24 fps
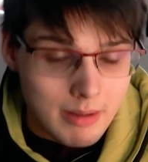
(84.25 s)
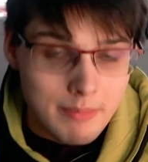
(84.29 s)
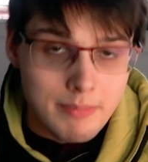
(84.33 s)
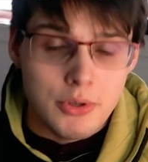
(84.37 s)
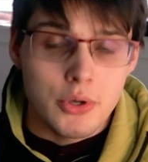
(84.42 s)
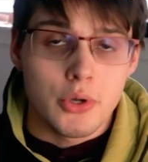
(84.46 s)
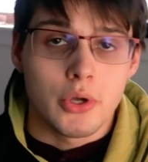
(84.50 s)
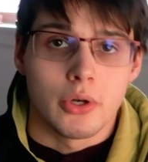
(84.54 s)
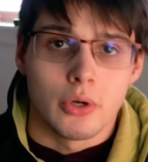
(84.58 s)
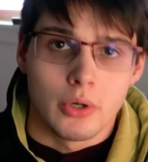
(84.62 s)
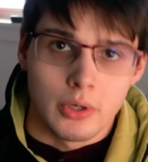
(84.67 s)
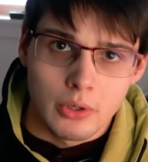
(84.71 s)

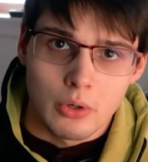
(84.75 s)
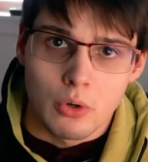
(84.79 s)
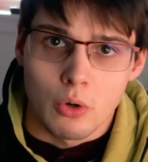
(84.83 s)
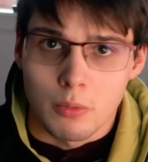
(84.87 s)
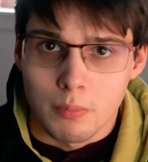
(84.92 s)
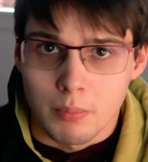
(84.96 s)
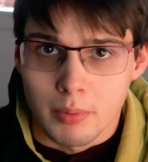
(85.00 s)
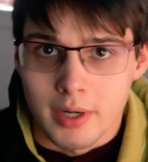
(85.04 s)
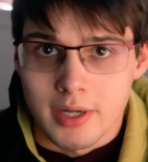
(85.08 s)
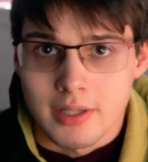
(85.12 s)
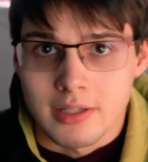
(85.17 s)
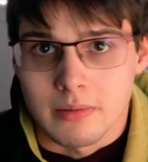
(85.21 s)
Maybe you can
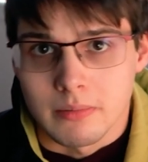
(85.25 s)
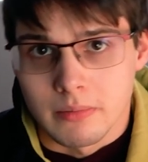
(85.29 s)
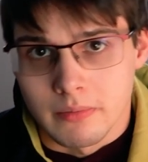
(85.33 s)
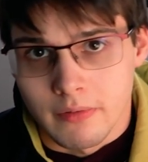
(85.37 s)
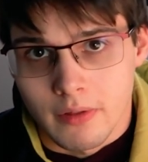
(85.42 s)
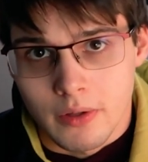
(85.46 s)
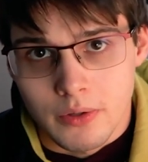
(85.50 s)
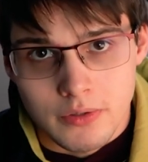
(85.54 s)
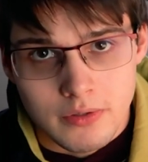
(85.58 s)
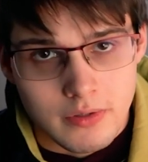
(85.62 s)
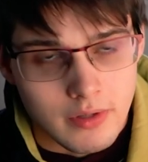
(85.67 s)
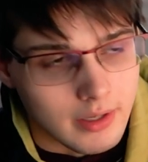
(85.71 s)
incorporate some of
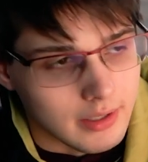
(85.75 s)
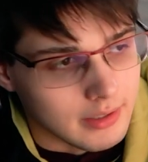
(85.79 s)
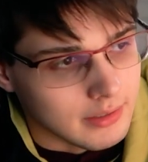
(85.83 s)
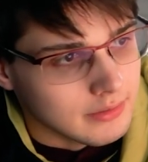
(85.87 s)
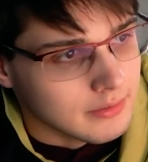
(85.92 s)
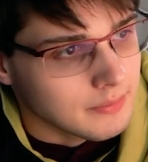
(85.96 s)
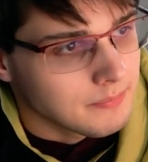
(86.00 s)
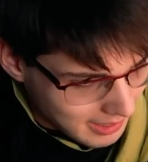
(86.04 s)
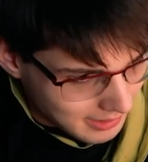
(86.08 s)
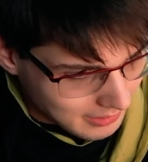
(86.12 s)
those things.